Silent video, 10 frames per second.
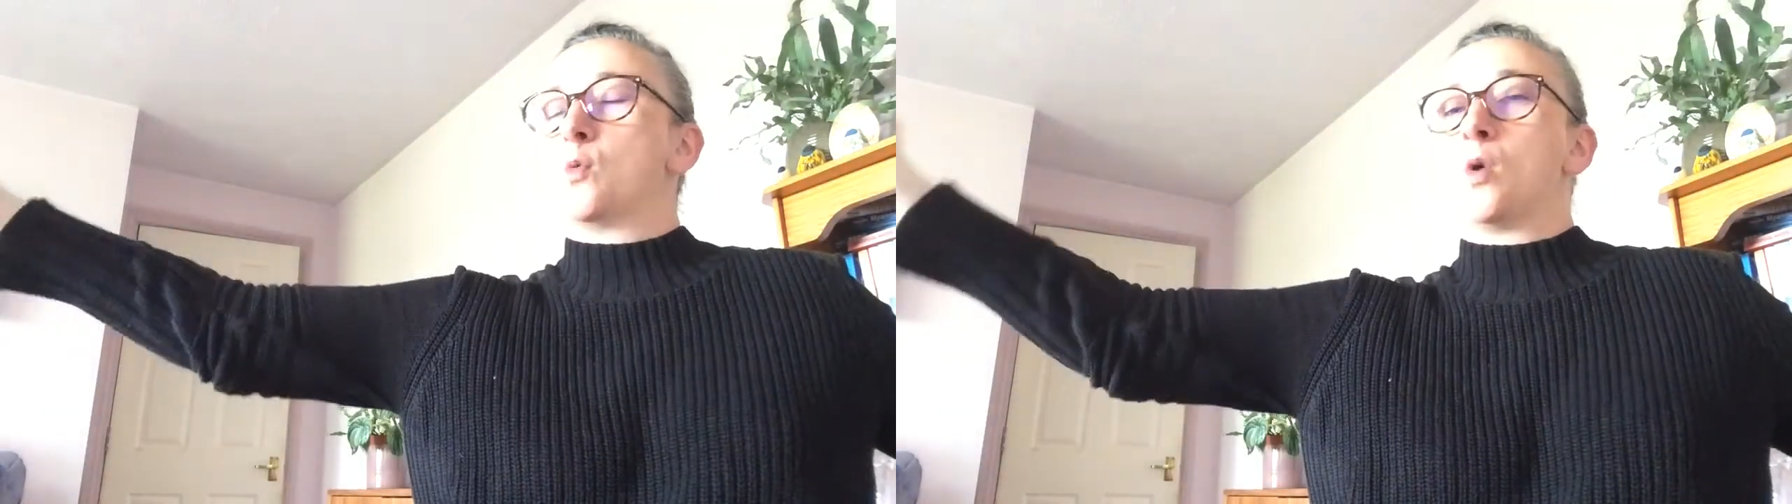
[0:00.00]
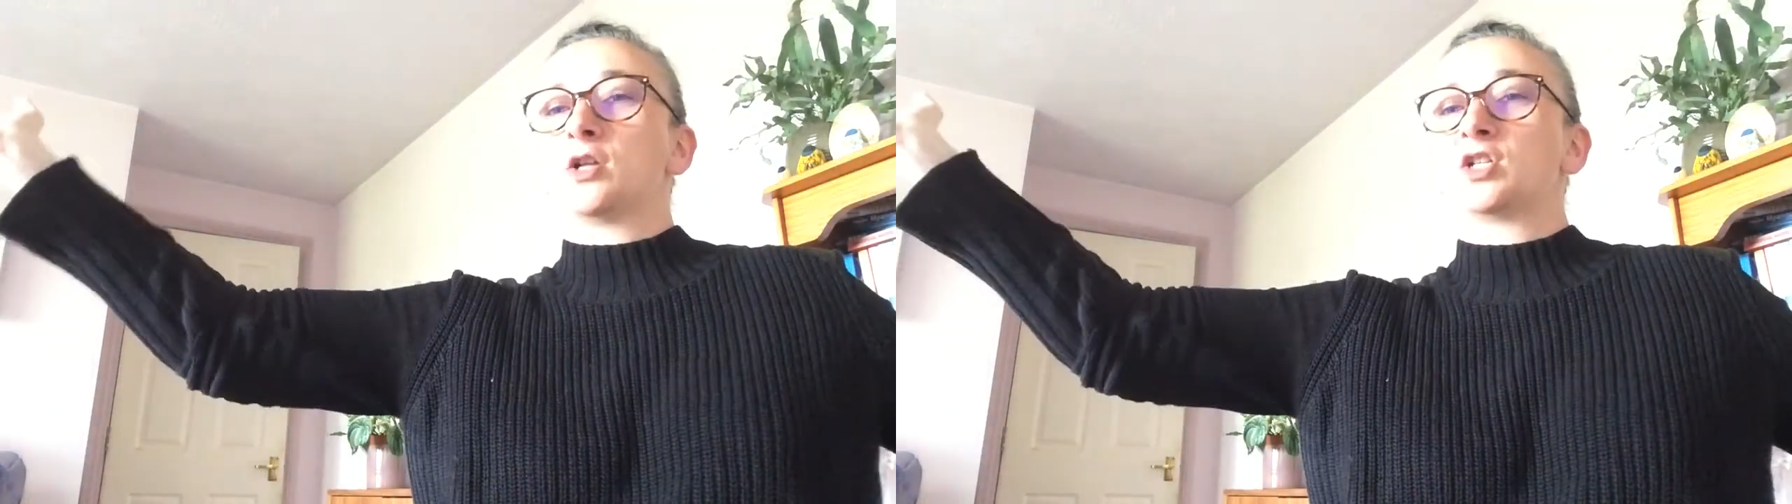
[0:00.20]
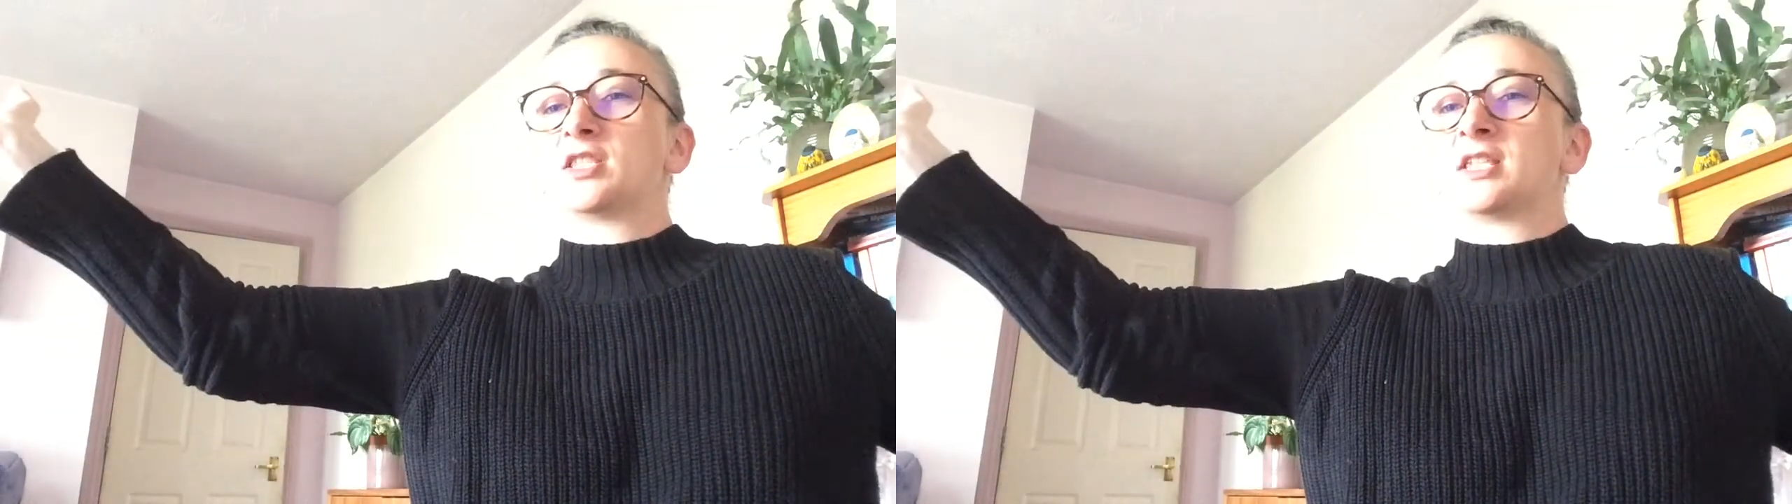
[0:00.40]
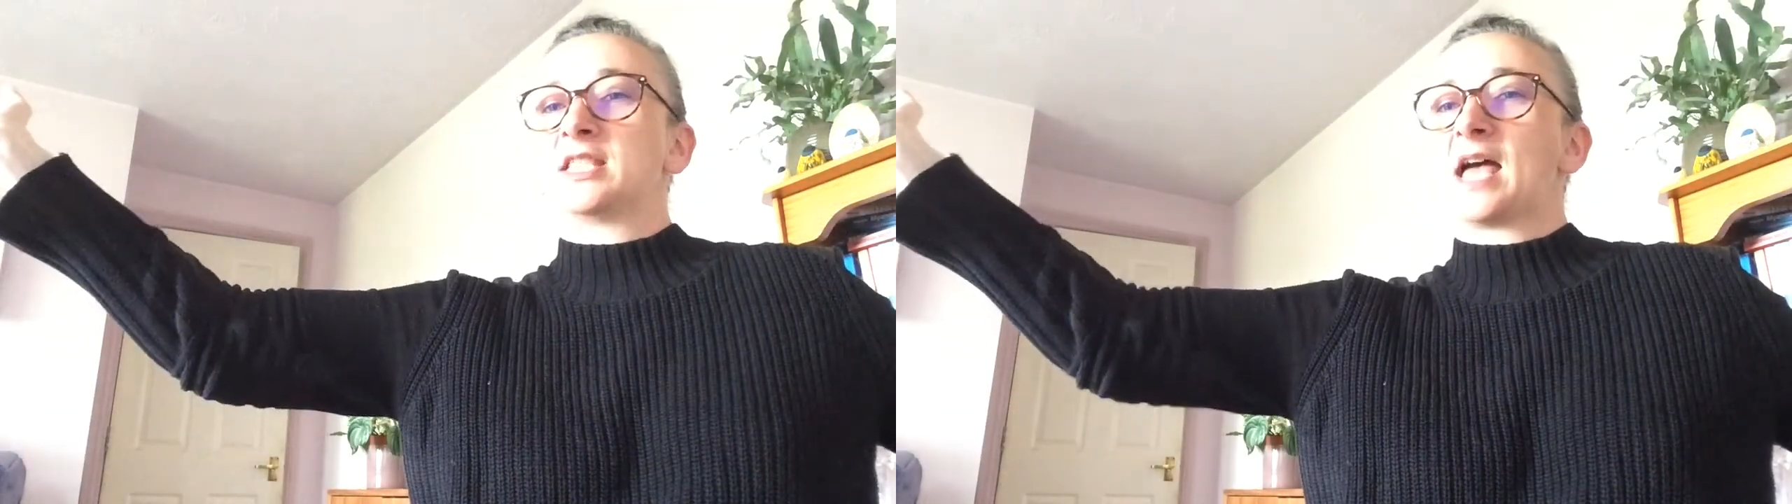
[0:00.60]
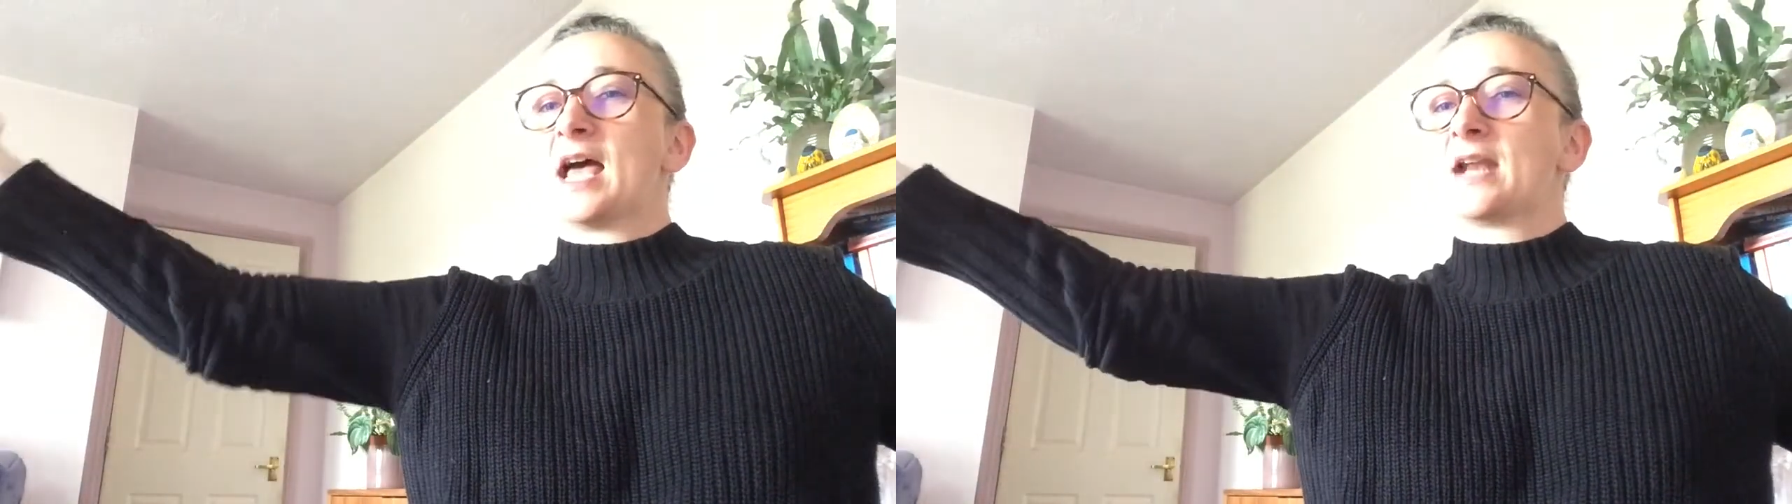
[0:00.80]
What do you think
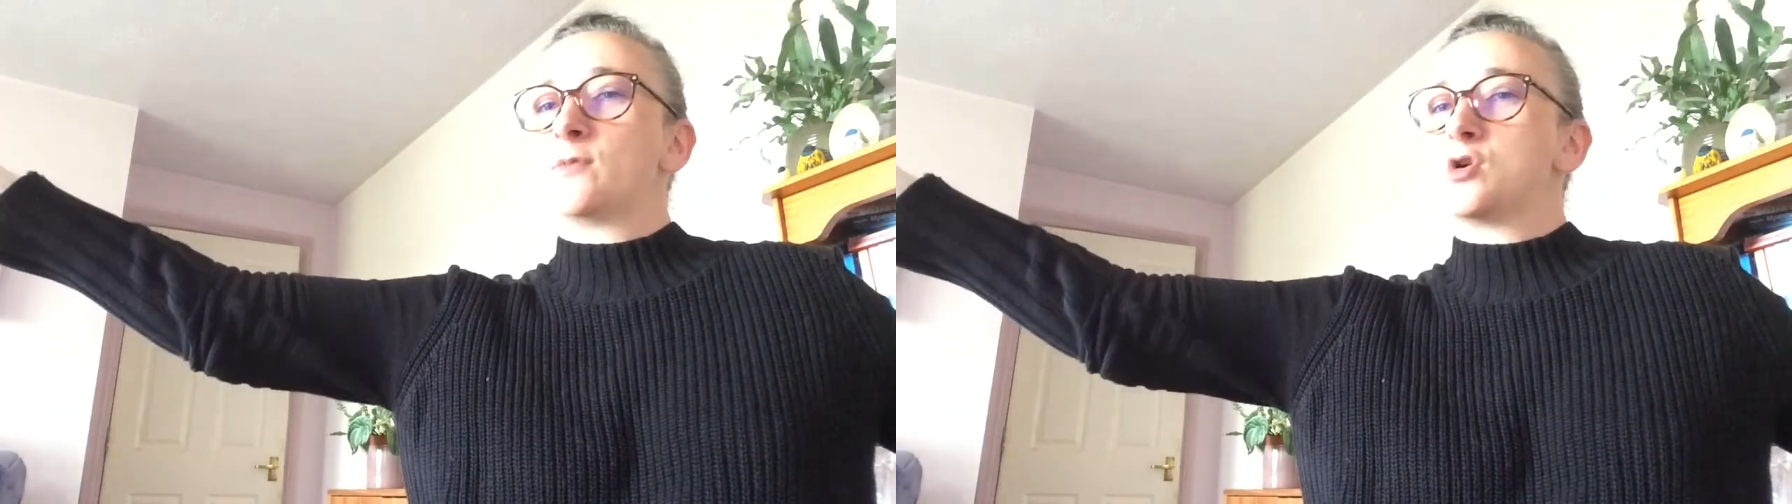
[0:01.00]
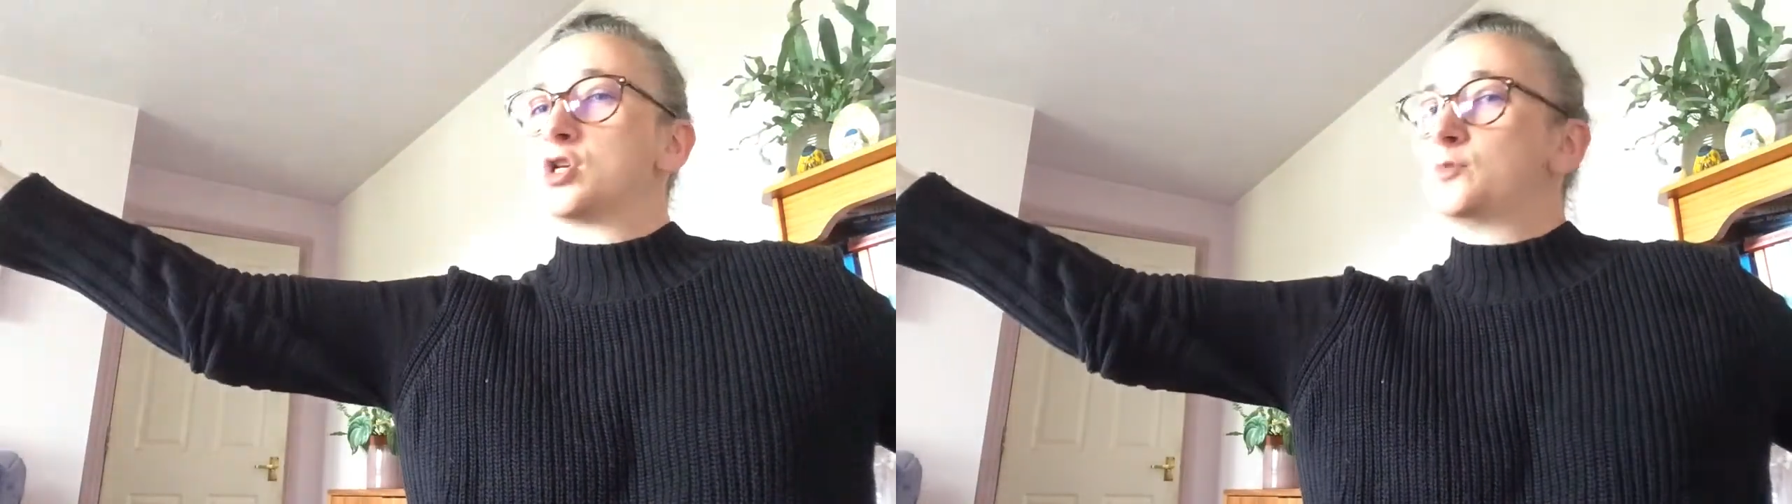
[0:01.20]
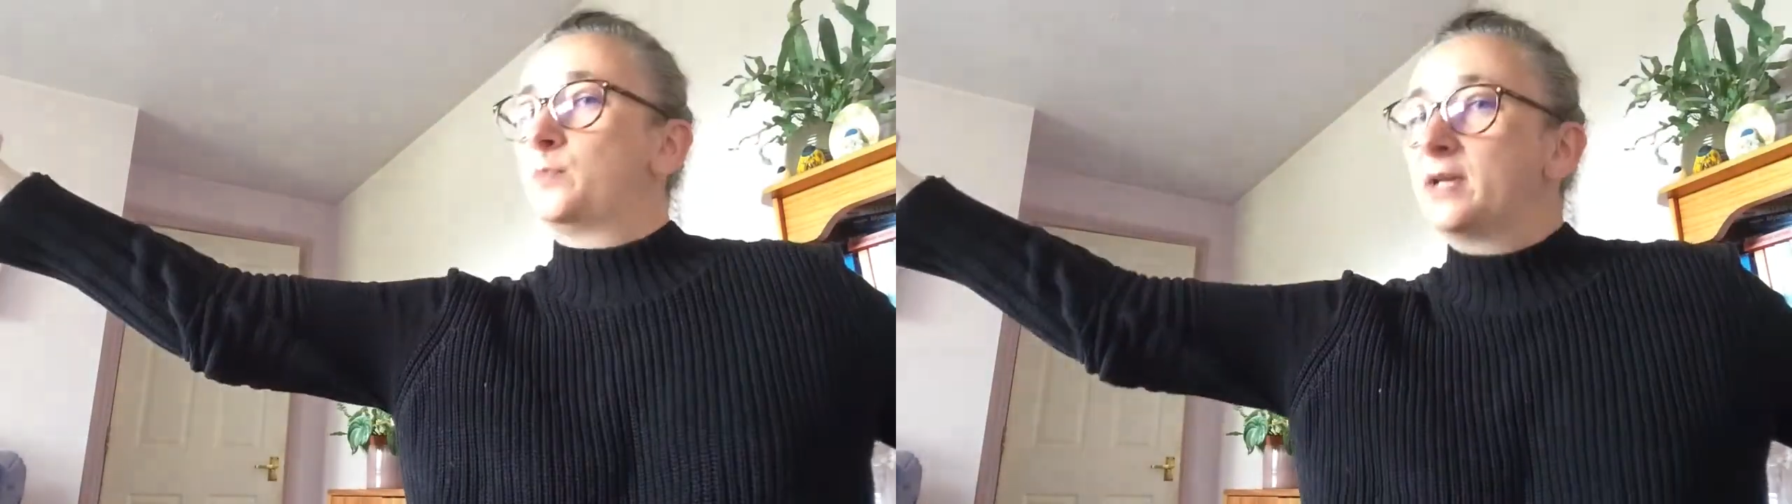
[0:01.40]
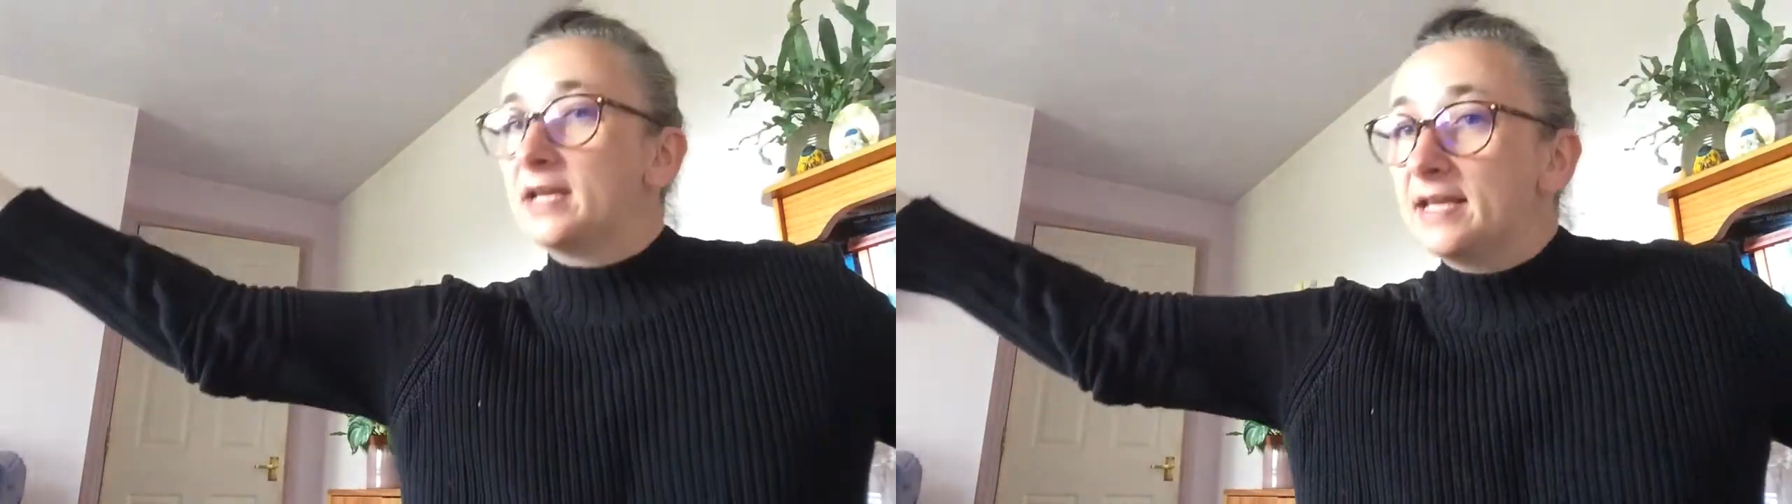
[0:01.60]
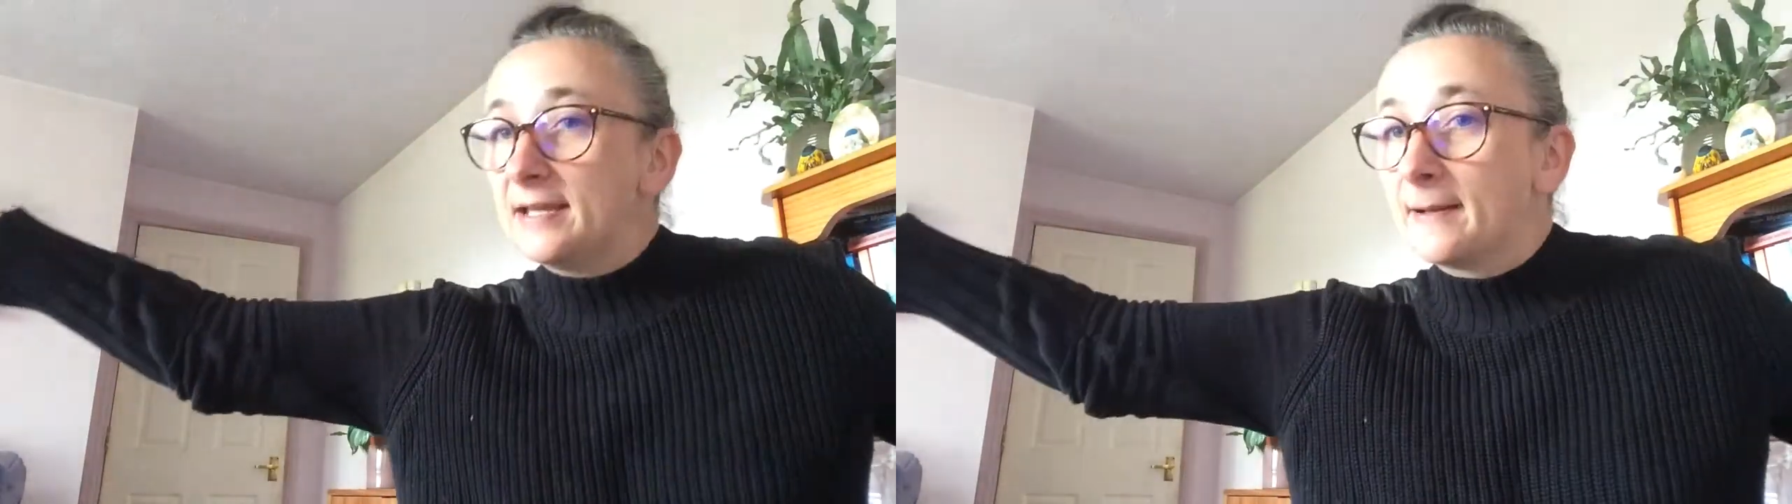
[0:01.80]
that animal could
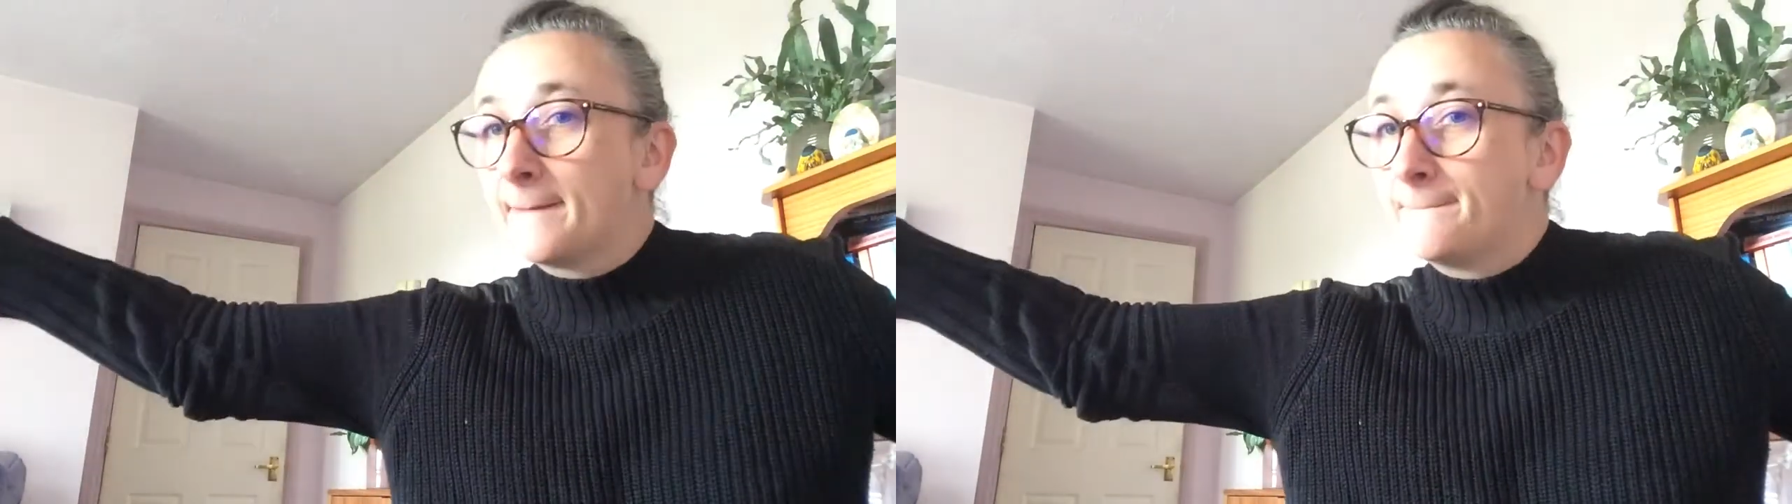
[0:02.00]
be?